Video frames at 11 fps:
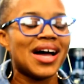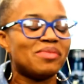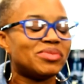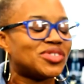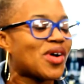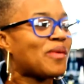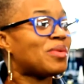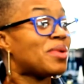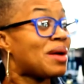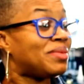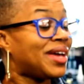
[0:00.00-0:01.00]
I'm sure I will
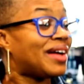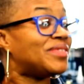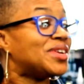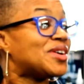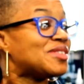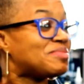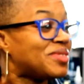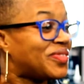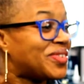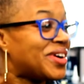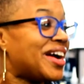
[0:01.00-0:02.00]
probably have nerves
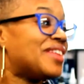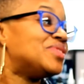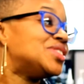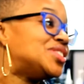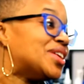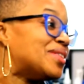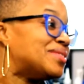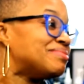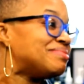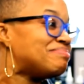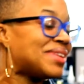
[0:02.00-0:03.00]
before every show.
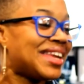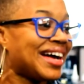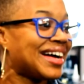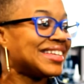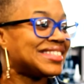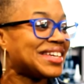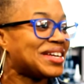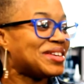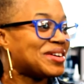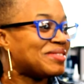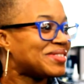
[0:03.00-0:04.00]
But okay. like I
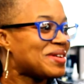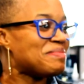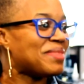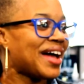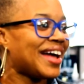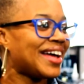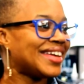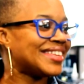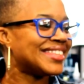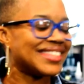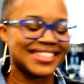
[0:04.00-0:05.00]
said, nerves are bad.
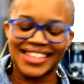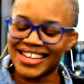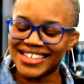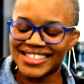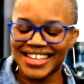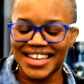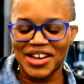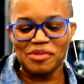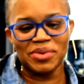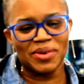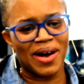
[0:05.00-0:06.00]
Yeah. They, they
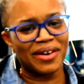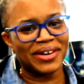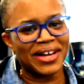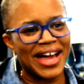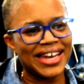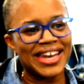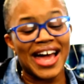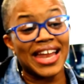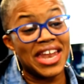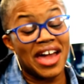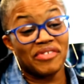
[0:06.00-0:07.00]
help you out. I,
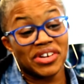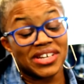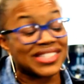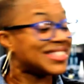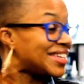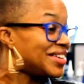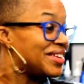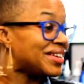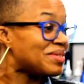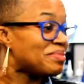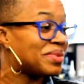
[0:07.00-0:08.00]
I never
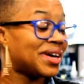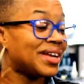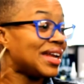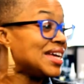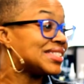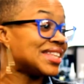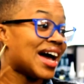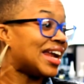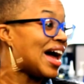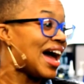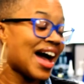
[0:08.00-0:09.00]
considered it, but right. it's
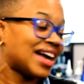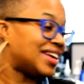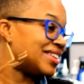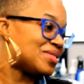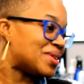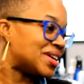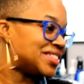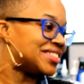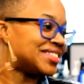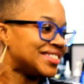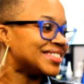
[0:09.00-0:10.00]
not out of the
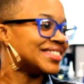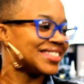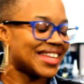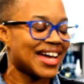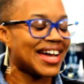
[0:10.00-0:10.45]
question. Okay, cool.